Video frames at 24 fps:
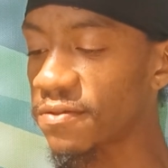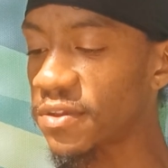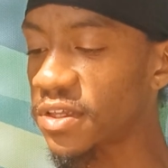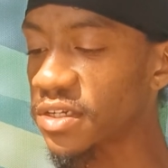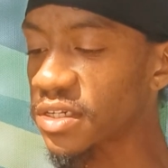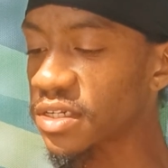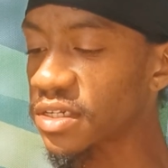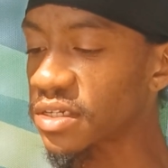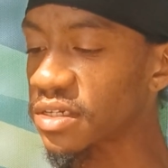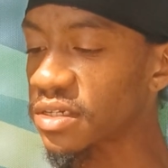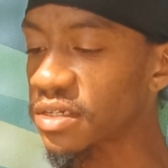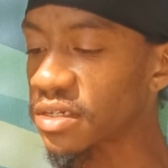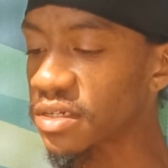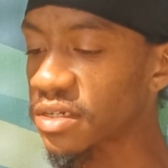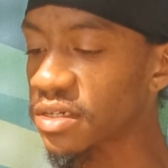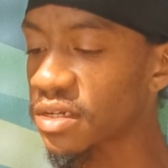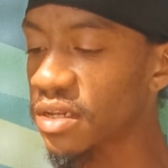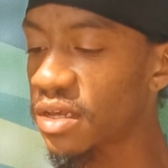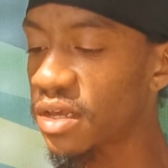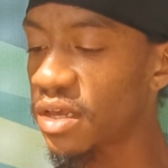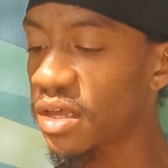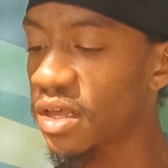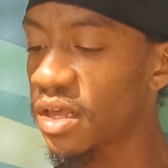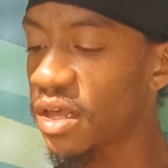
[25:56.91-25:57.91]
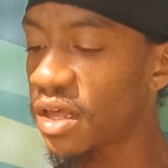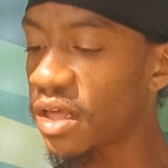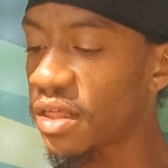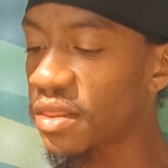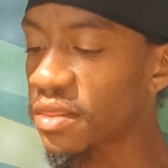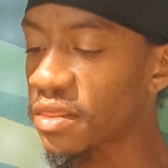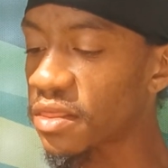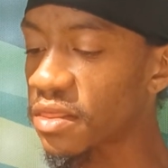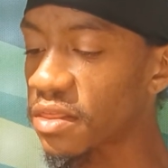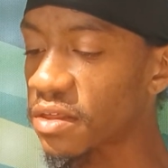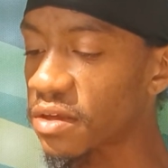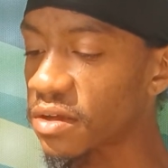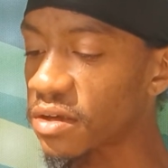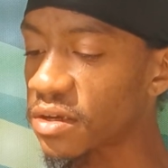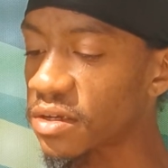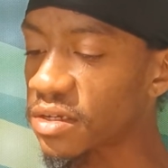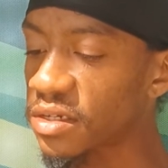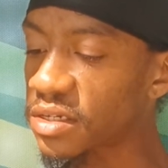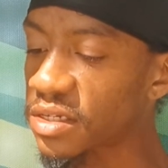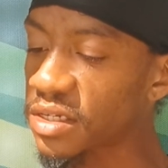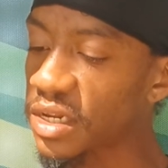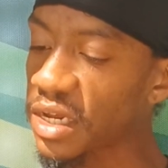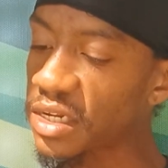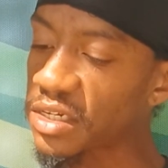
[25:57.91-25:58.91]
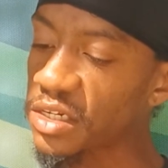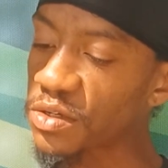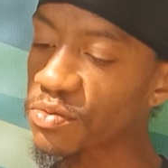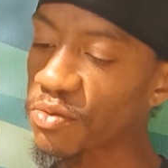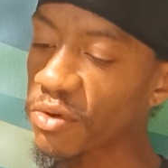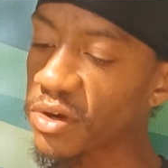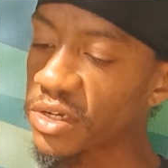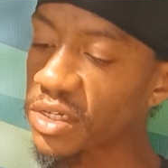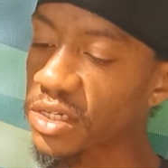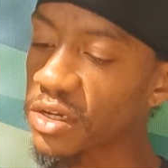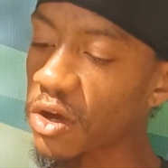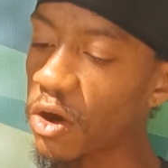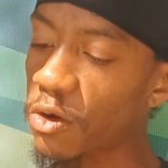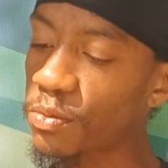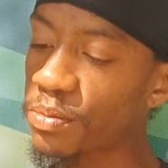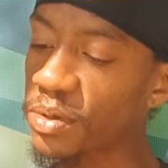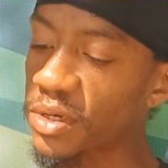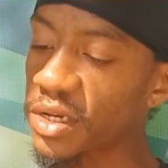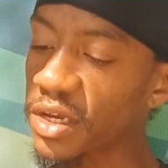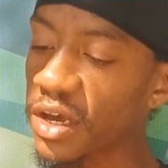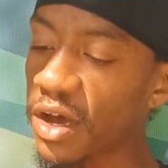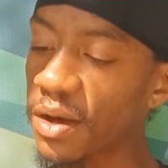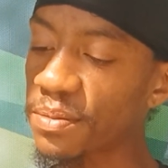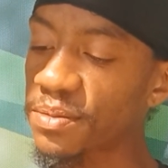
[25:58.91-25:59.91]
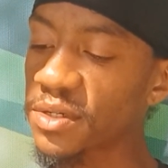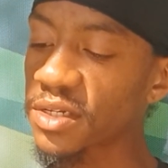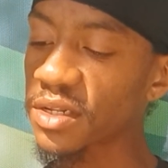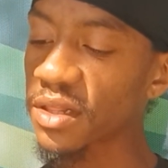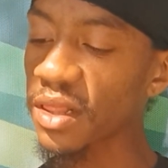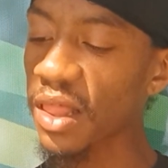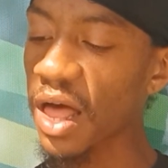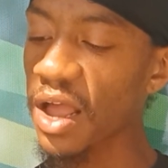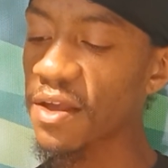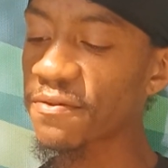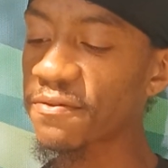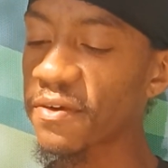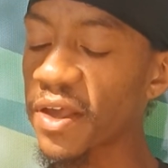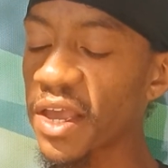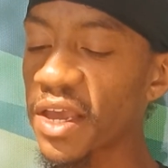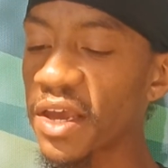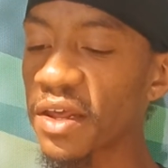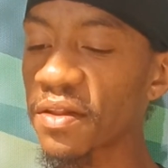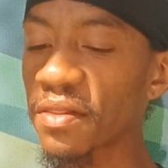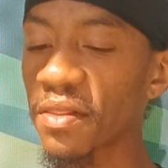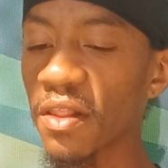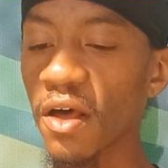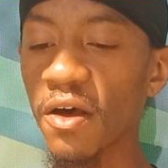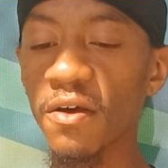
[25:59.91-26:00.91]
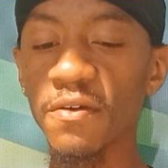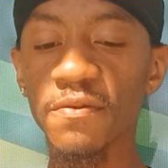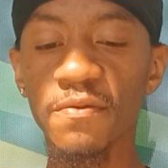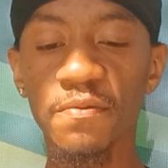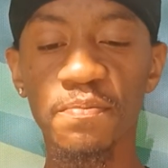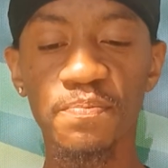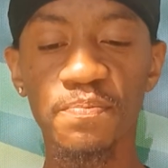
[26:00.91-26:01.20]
This is it says risk opening up to life and love.